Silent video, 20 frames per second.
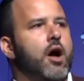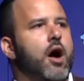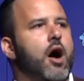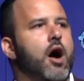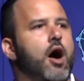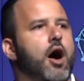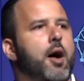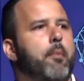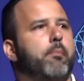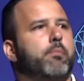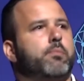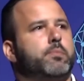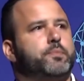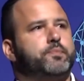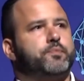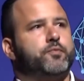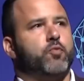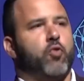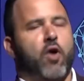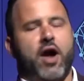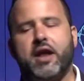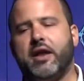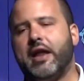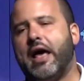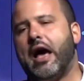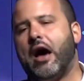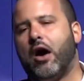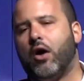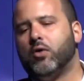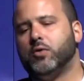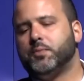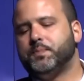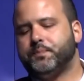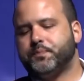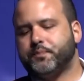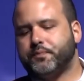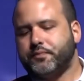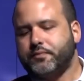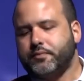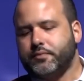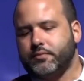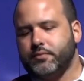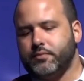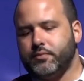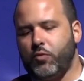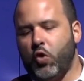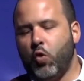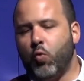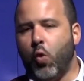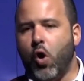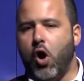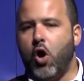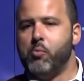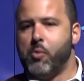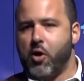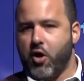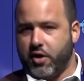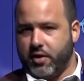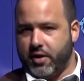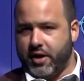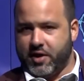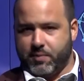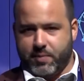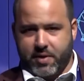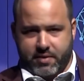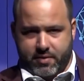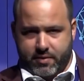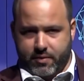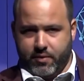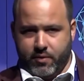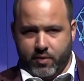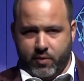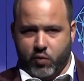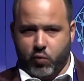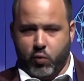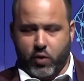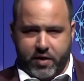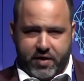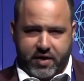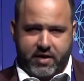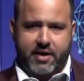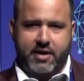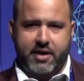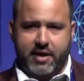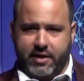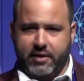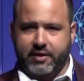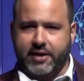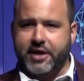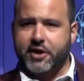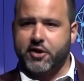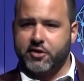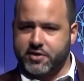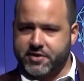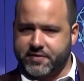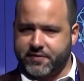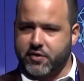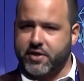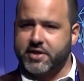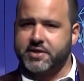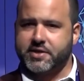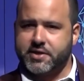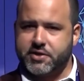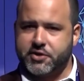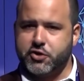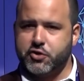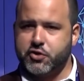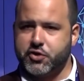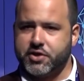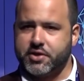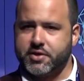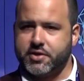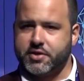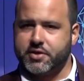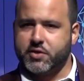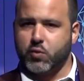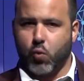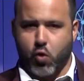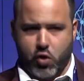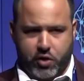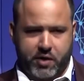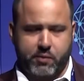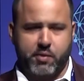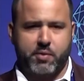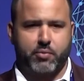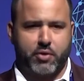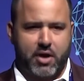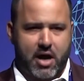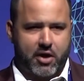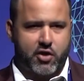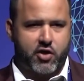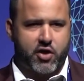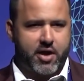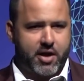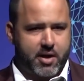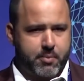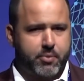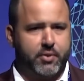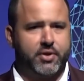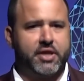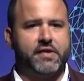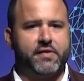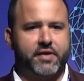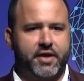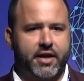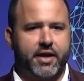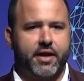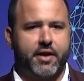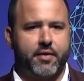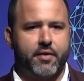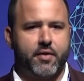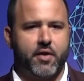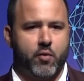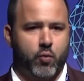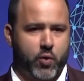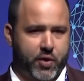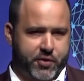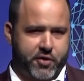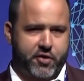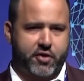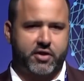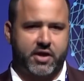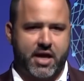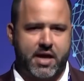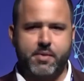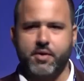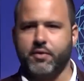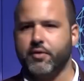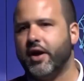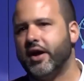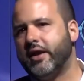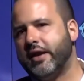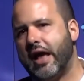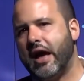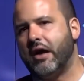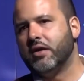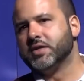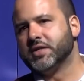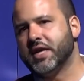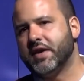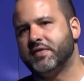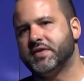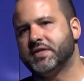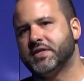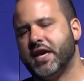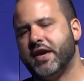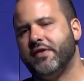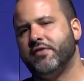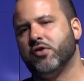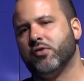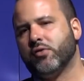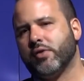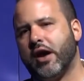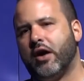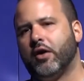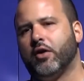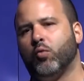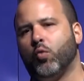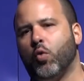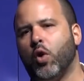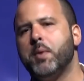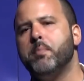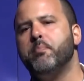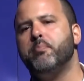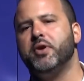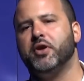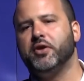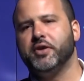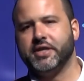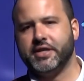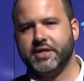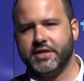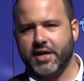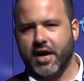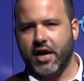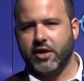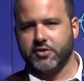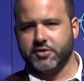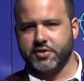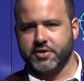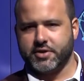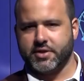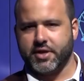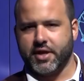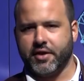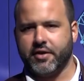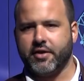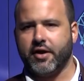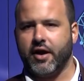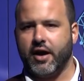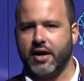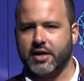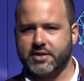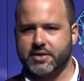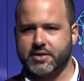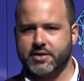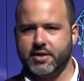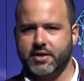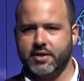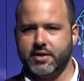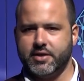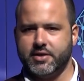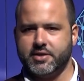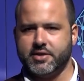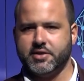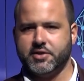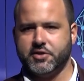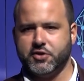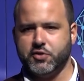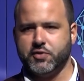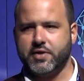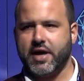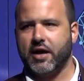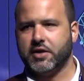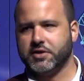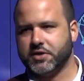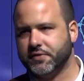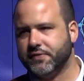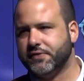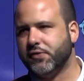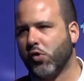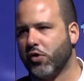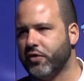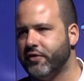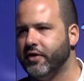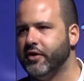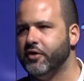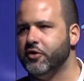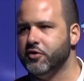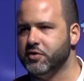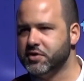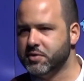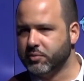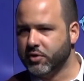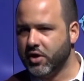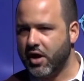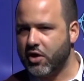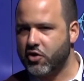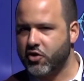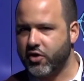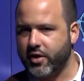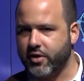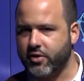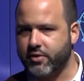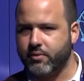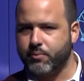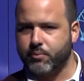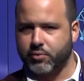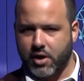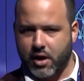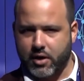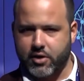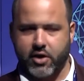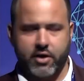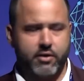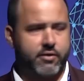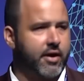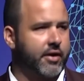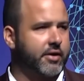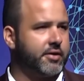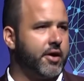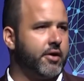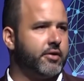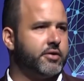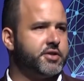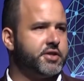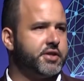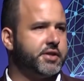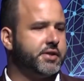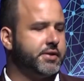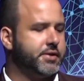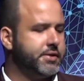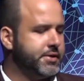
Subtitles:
Right now, Walmart is one of the key leaders for institutions working with blockchain and believing in it. And what they're claiming right now is they've saved around $1 billion in costs since 2014 using blockchain technology.